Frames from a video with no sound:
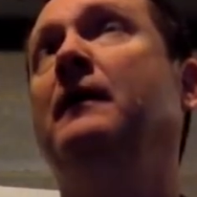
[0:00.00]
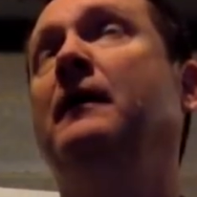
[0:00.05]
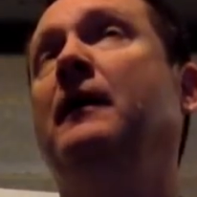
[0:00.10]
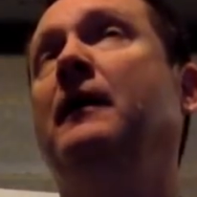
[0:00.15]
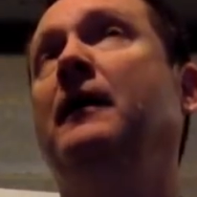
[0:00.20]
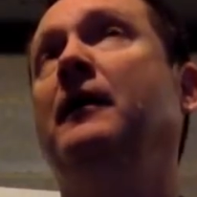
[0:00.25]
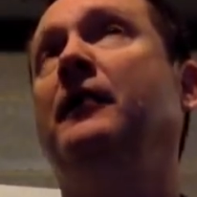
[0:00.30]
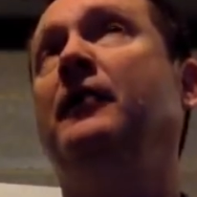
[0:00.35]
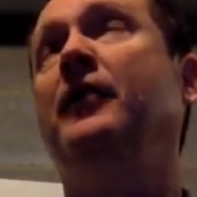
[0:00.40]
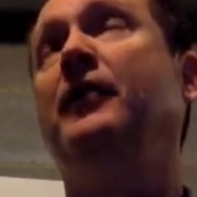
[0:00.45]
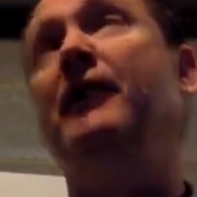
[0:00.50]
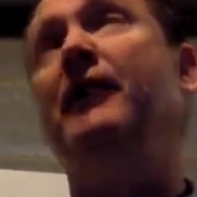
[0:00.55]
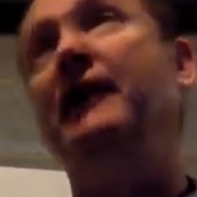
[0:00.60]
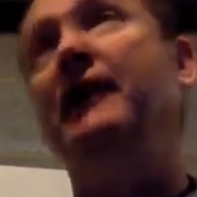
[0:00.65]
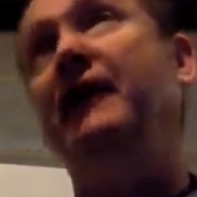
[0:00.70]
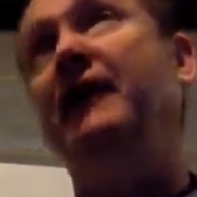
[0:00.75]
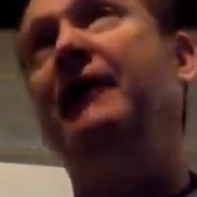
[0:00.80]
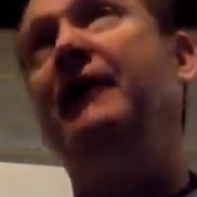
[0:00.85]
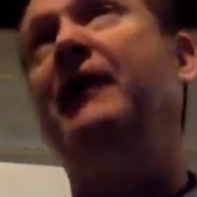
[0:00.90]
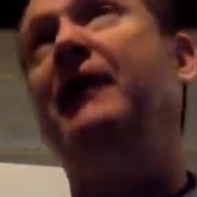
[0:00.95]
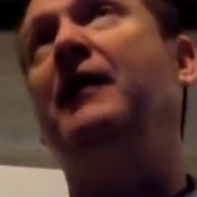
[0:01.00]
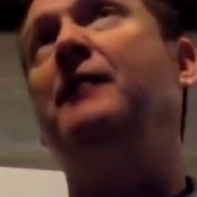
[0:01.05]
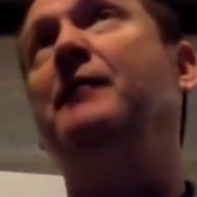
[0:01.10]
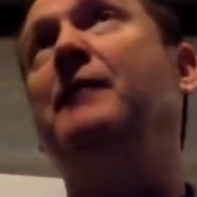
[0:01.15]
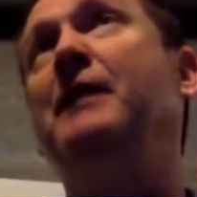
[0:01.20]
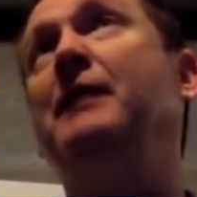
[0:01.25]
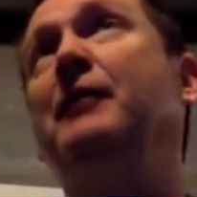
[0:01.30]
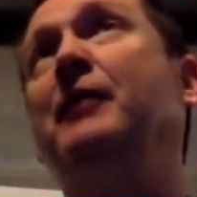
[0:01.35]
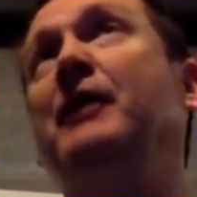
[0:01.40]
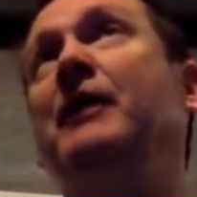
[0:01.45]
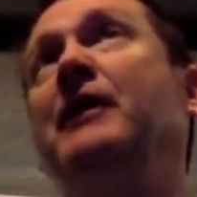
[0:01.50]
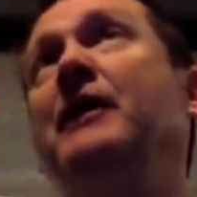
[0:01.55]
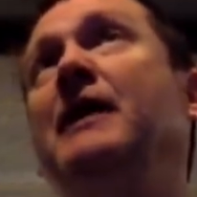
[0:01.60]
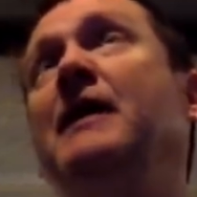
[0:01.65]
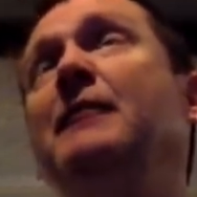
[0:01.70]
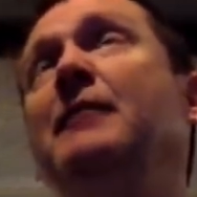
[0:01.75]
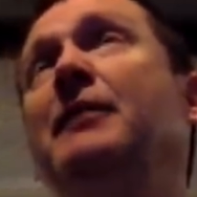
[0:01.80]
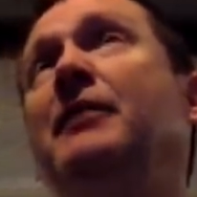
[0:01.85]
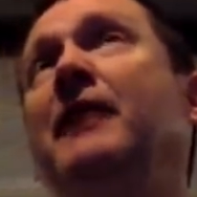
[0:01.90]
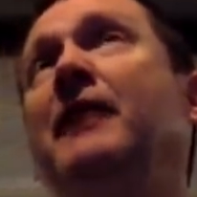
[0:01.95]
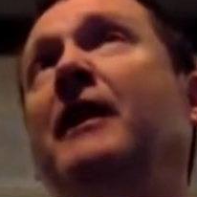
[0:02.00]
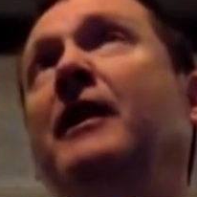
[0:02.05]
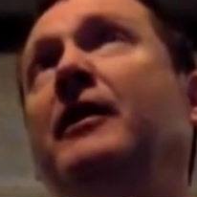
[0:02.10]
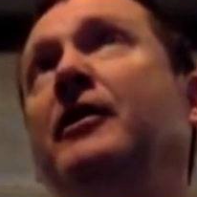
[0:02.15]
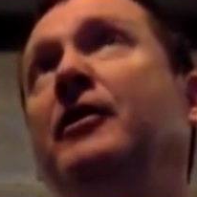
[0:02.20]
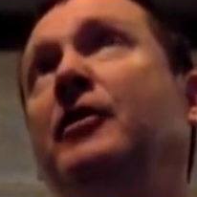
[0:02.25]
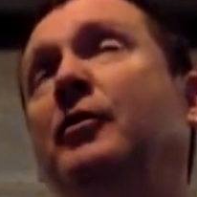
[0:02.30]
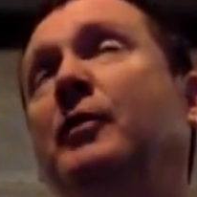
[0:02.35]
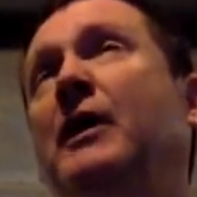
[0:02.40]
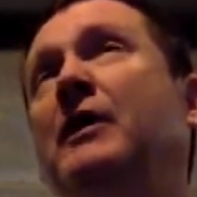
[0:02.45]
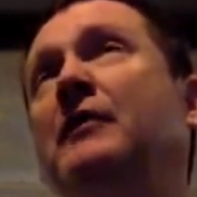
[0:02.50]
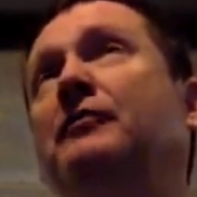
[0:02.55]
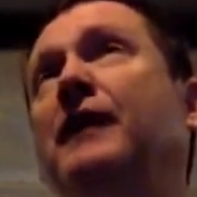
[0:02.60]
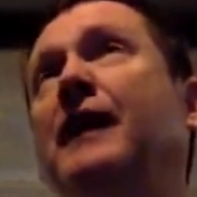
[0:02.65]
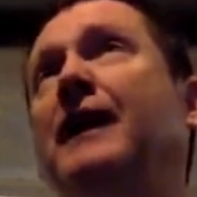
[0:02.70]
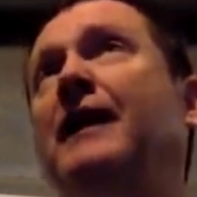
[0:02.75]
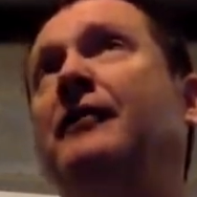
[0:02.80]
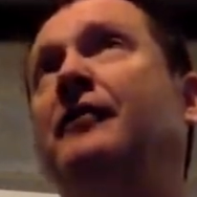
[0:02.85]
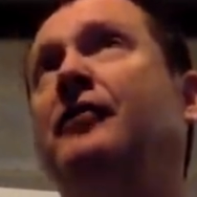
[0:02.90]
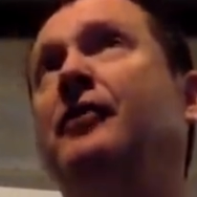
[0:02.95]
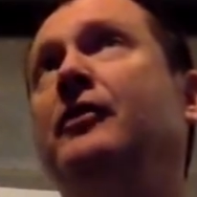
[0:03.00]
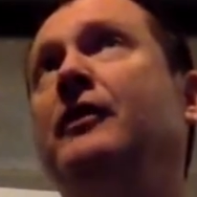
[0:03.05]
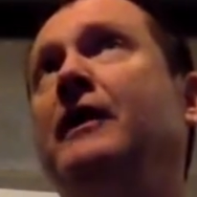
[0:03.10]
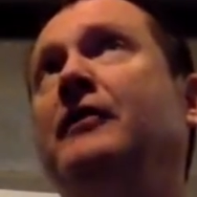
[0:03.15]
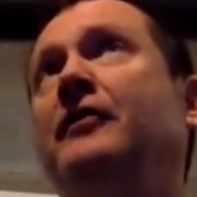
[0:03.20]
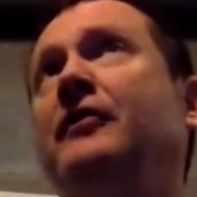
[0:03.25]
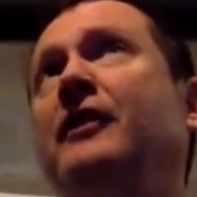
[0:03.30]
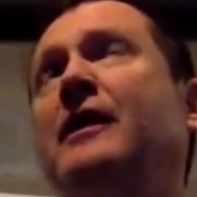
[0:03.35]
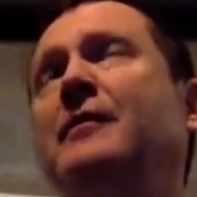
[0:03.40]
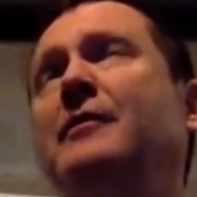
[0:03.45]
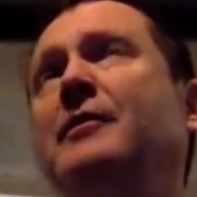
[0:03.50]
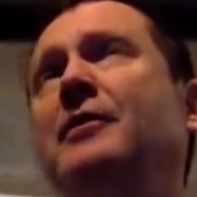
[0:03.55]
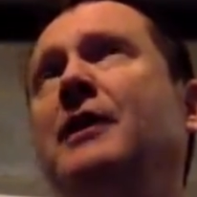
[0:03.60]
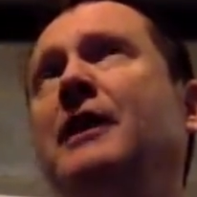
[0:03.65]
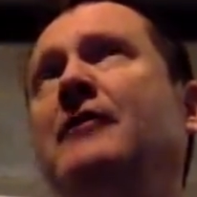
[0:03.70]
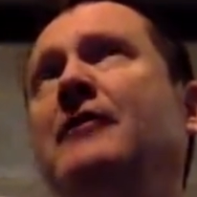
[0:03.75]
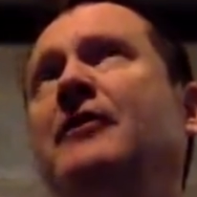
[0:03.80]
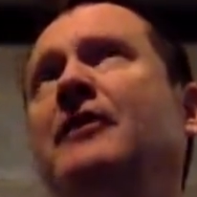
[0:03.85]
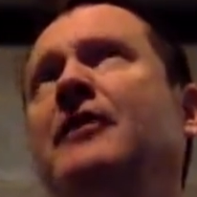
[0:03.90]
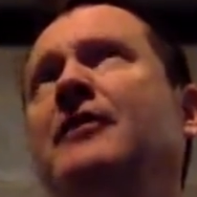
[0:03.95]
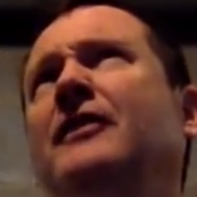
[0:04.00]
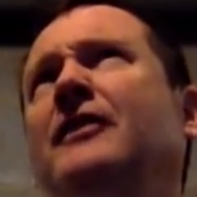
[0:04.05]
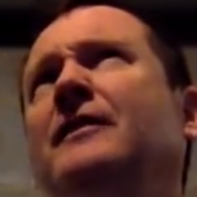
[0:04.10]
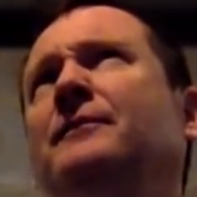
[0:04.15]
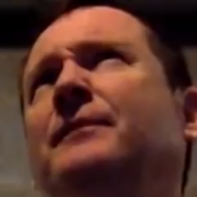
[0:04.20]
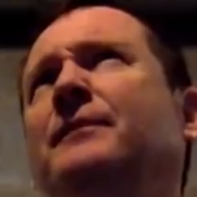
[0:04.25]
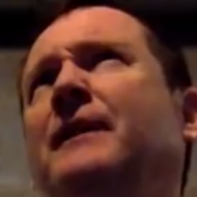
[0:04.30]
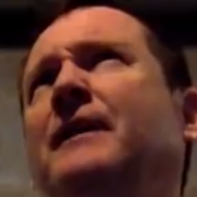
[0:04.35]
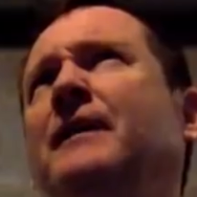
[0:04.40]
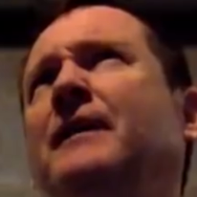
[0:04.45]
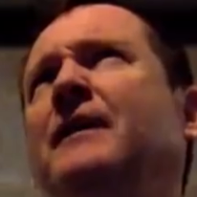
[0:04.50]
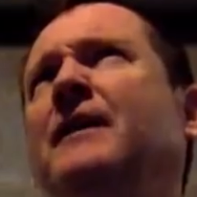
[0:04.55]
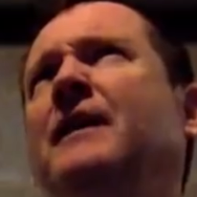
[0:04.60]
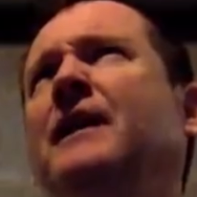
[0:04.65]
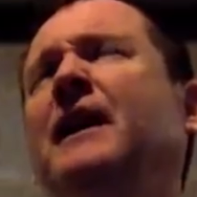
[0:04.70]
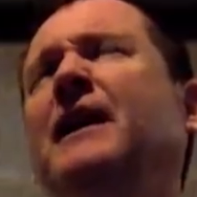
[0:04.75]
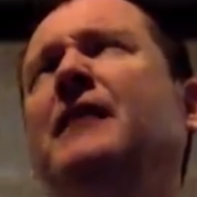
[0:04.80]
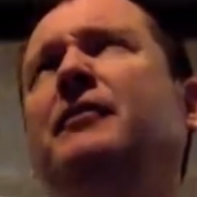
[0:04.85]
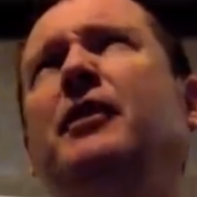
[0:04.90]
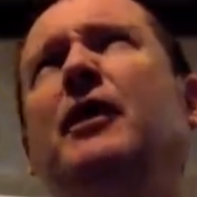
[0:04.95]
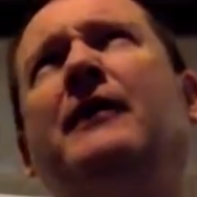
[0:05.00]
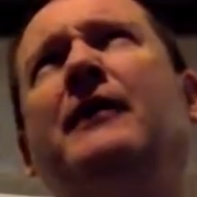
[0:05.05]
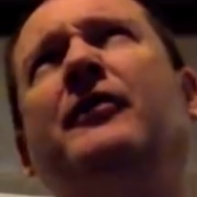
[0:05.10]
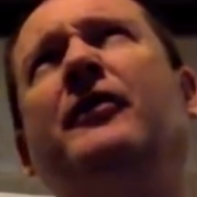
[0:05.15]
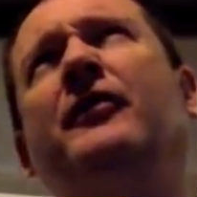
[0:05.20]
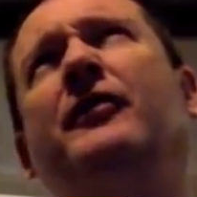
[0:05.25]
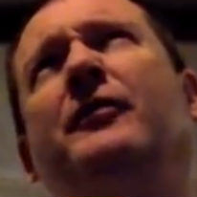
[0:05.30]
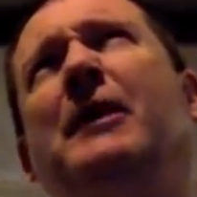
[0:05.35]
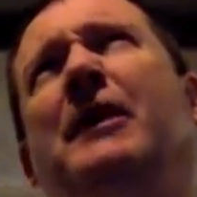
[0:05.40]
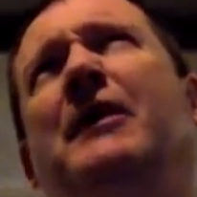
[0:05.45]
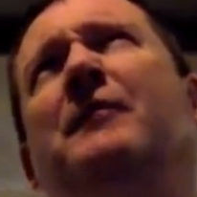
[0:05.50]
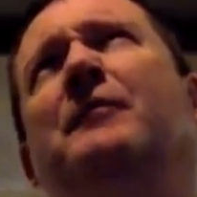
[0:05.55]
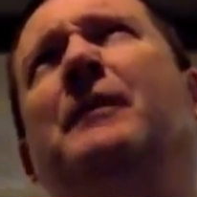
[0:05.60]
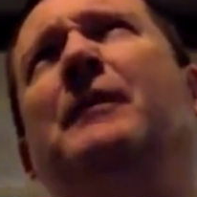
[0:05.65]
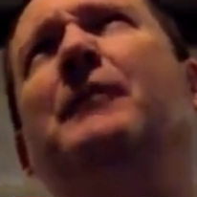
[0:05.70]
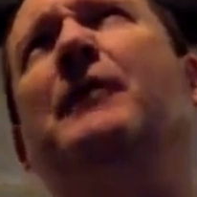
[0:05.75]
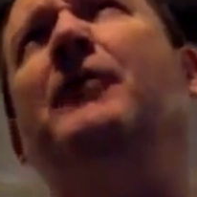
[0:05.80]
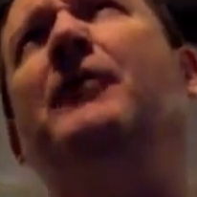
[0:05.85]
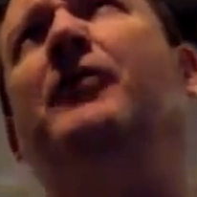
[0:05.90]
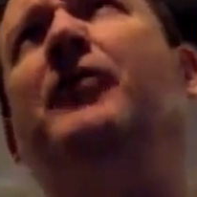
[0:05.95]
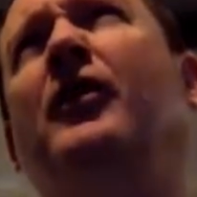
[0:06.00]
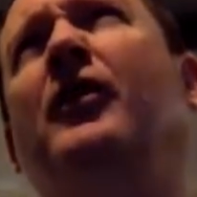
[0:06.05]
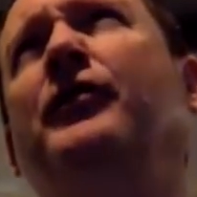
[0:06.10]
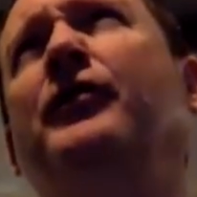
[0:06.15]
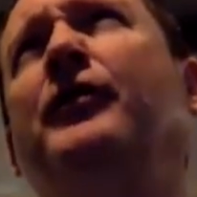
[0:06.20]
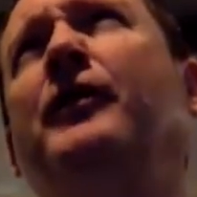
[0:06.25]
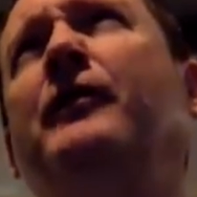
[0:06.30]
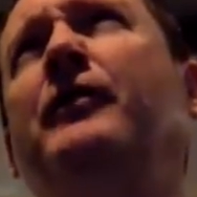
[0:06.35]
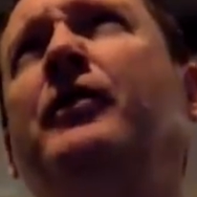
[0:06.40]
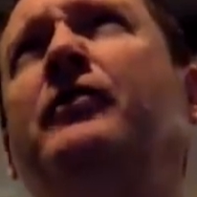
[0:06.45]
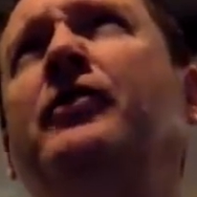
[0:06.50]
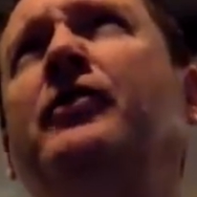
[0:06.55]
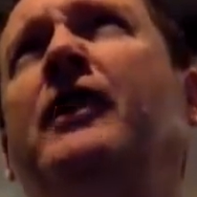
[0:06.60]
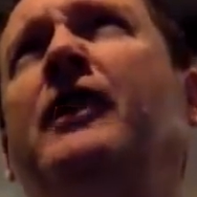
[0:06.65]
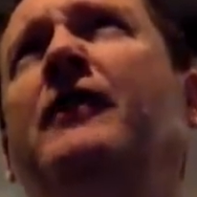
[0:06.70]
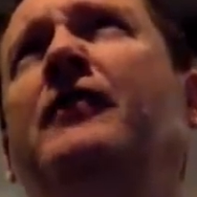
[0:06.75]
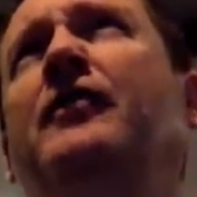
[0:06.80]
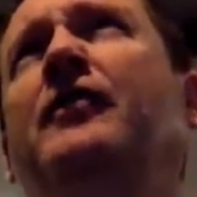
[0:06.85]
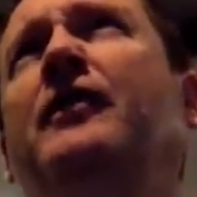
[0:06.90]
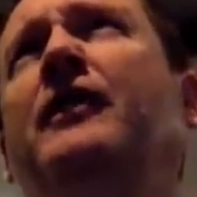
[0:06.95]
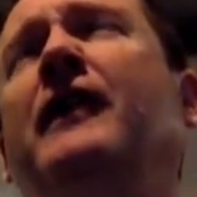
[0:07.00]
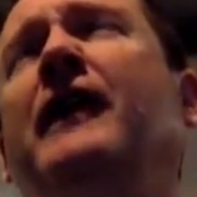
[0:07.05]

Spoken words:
So if I can get that in memory and keep it there, you'll run faster next time you access it. And if you access a byte of memory, there's also a good chance you're going to